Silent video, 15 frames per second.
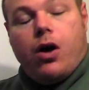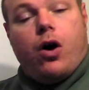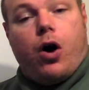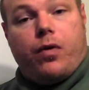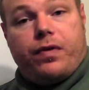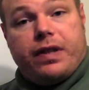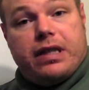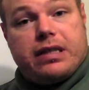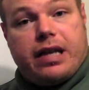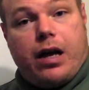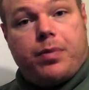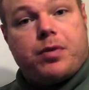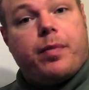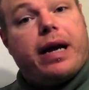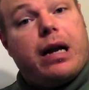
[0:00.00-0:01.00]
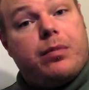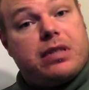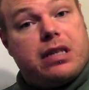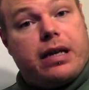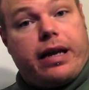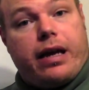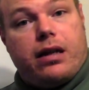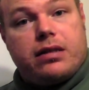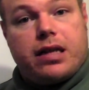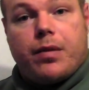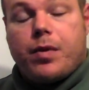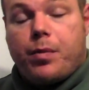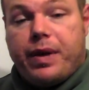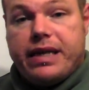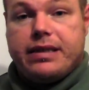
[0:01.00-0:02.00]
Hopefully this helps. My name is Nick Ellis.
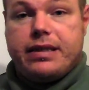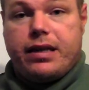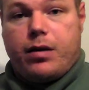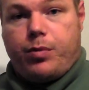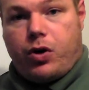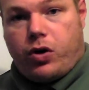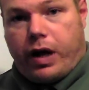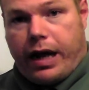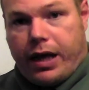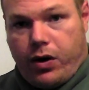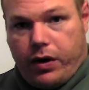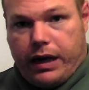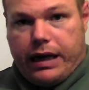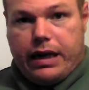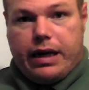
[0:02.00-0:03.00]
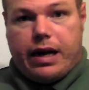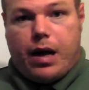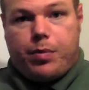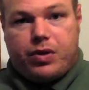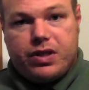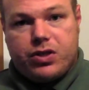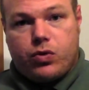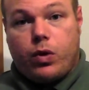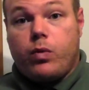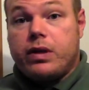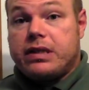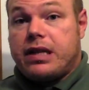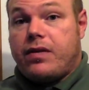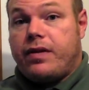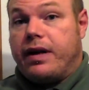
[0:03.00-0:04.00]
I'm the PC computer guy here in Indianapolis,
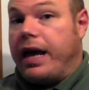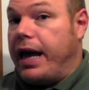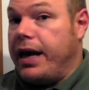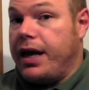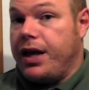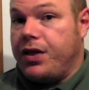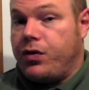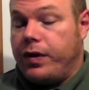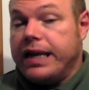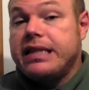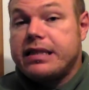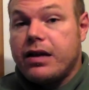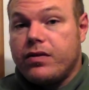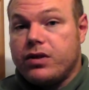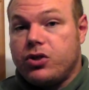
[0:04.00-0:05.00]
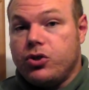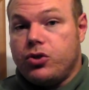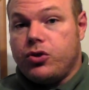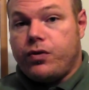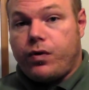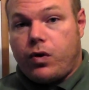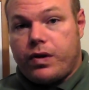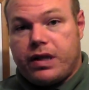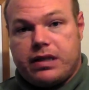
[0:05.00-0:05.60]
317-883-7224.